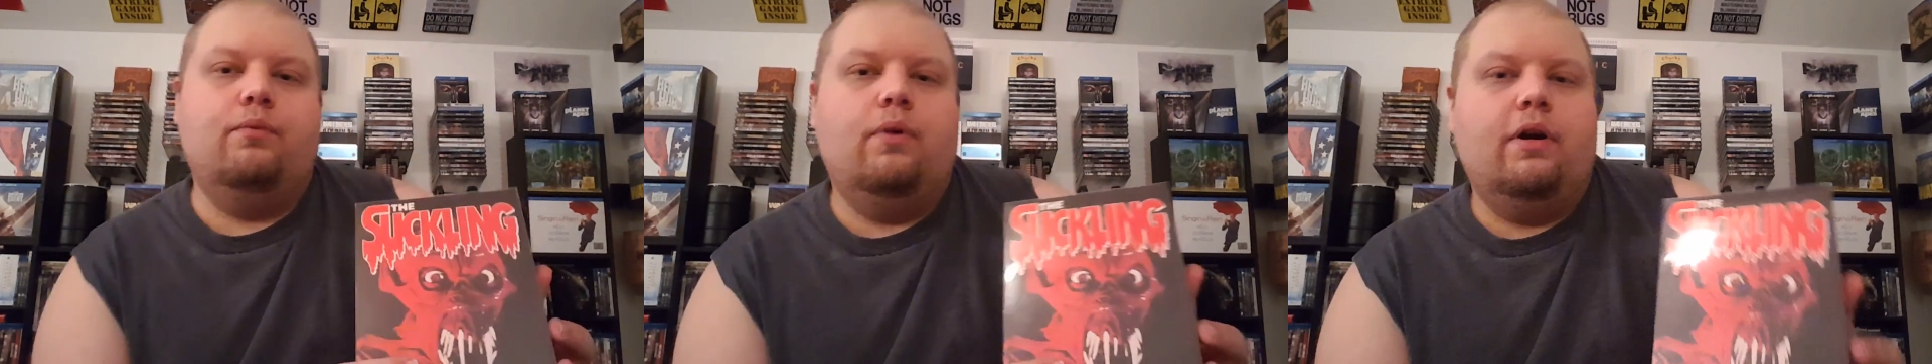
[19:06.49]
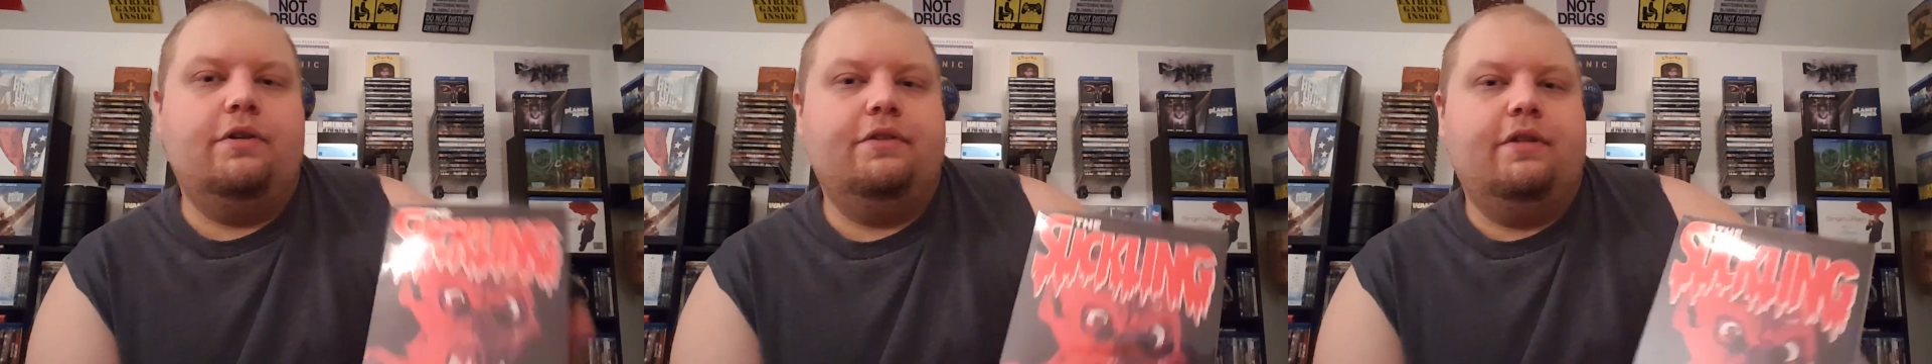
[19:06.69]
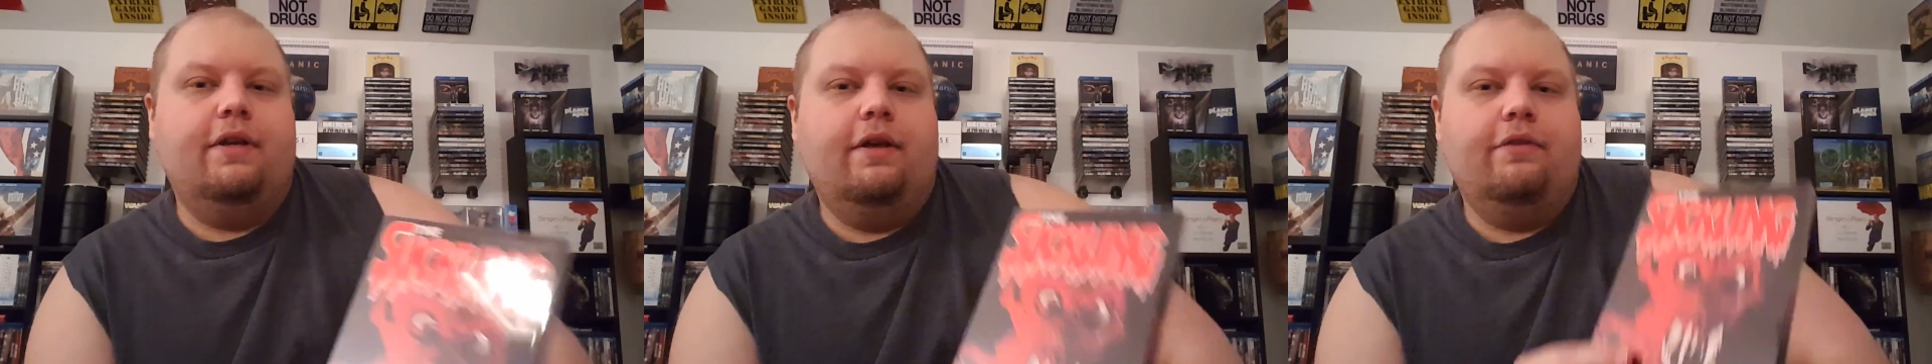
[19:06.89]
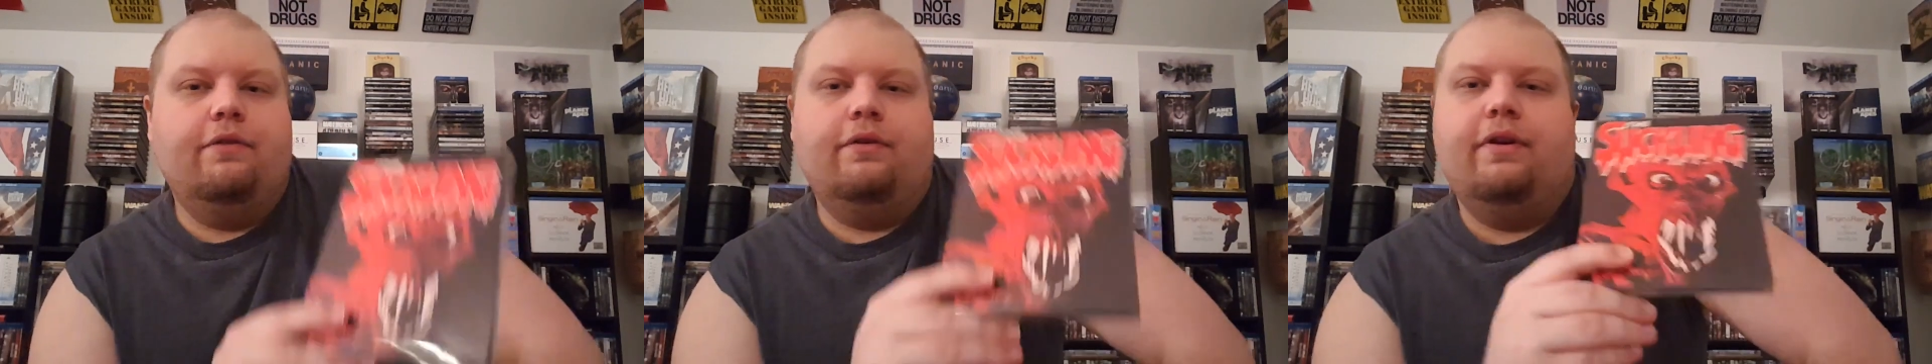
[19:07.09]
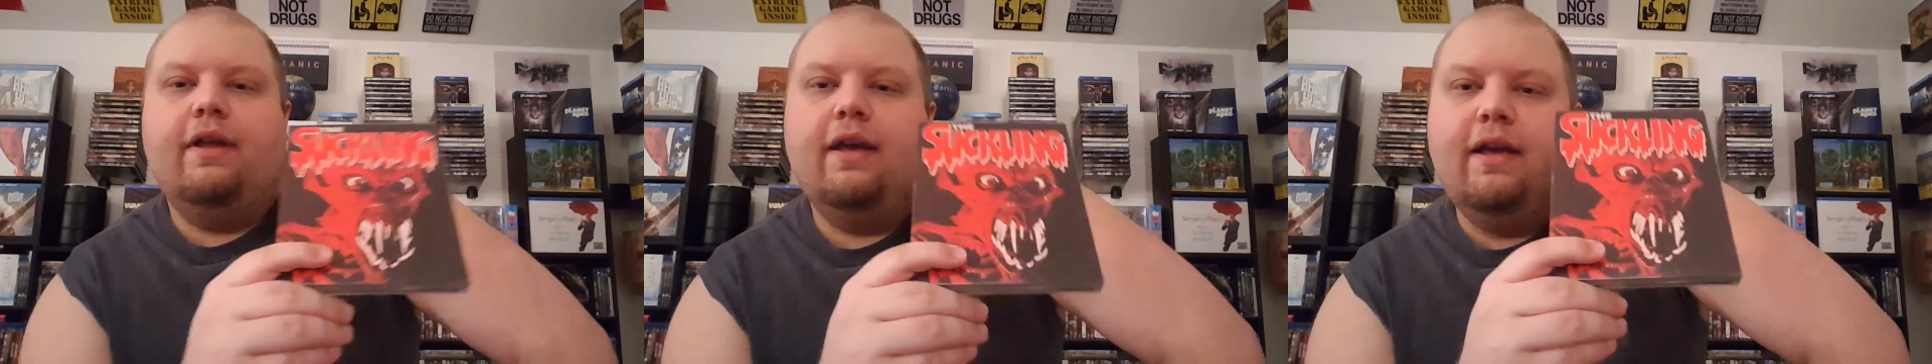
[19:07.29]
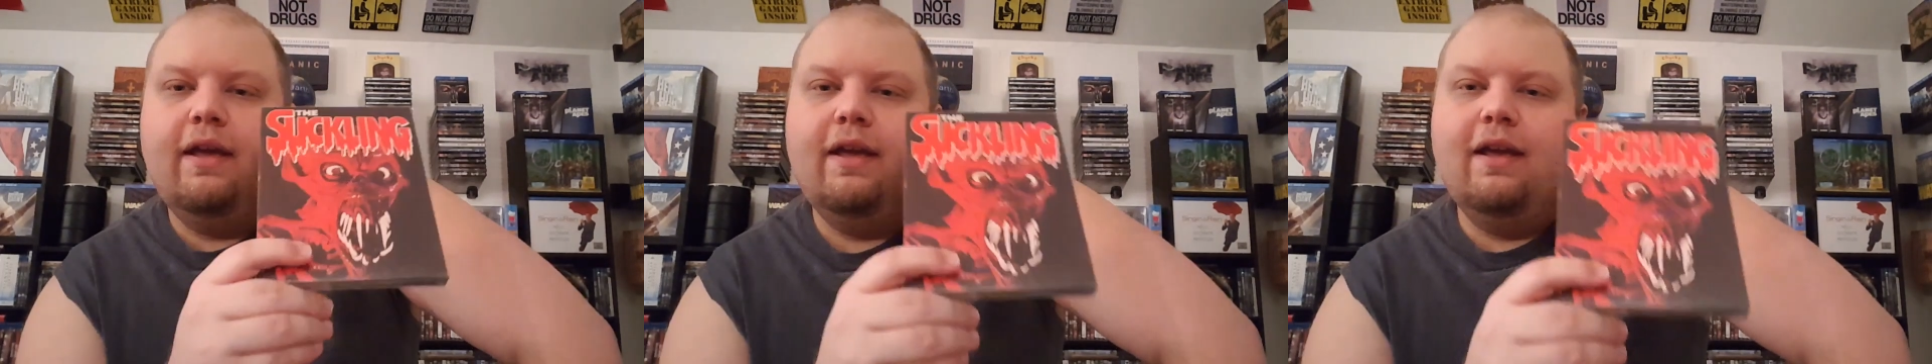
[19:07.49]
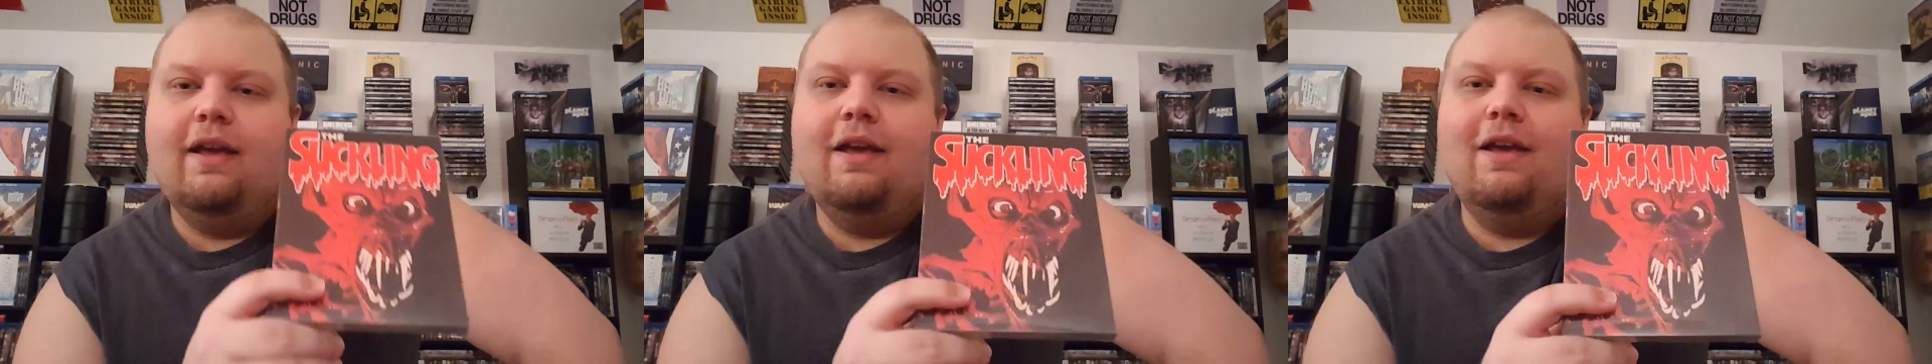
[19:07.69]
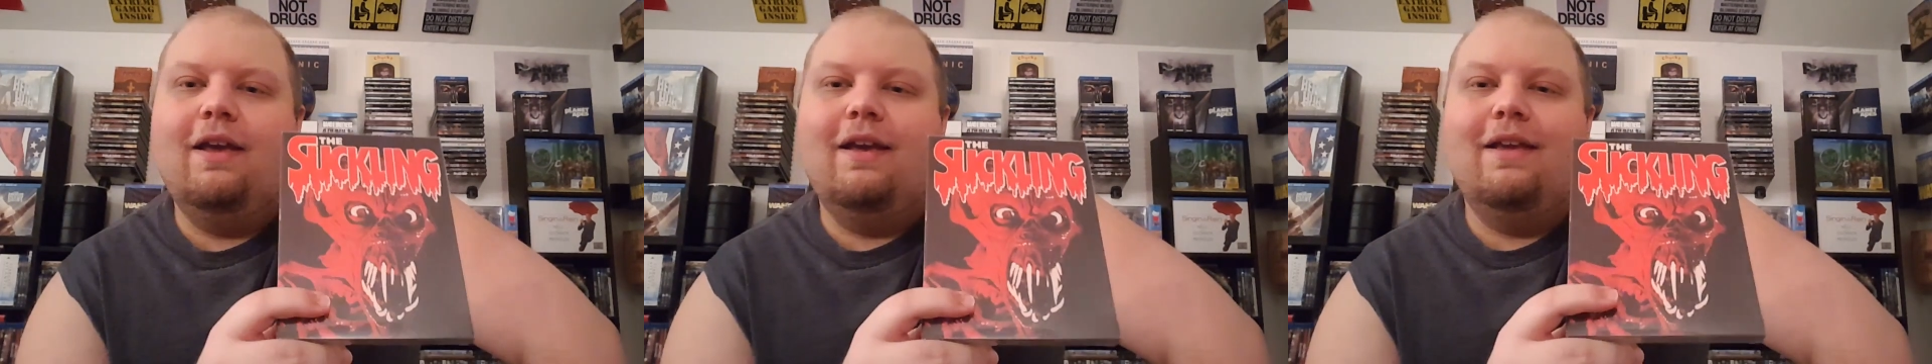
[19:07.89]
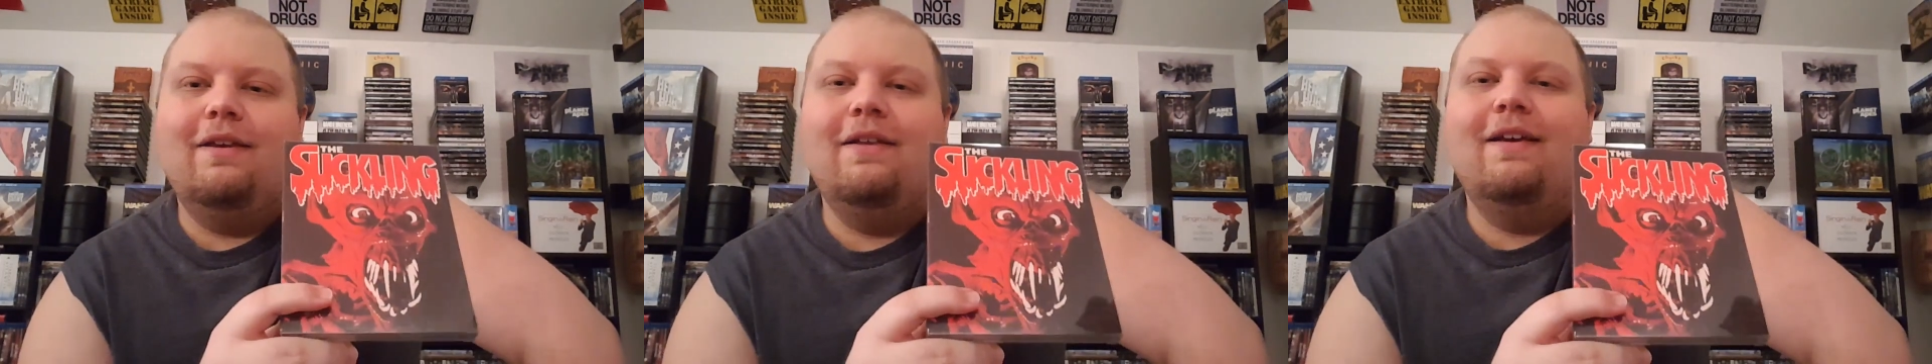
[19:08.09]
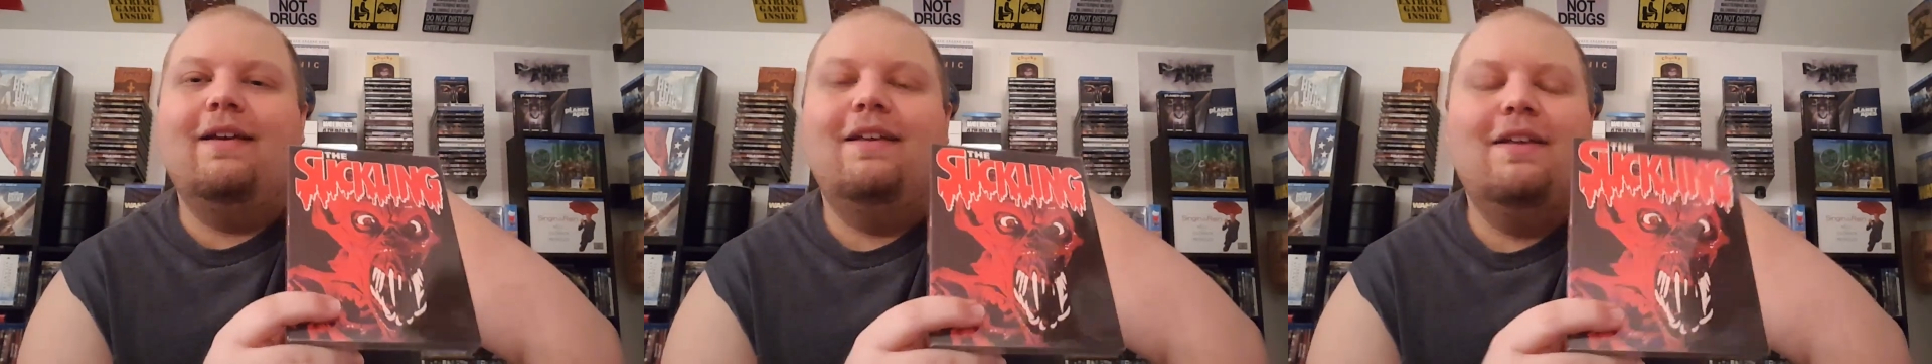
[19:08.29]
watched the other day, and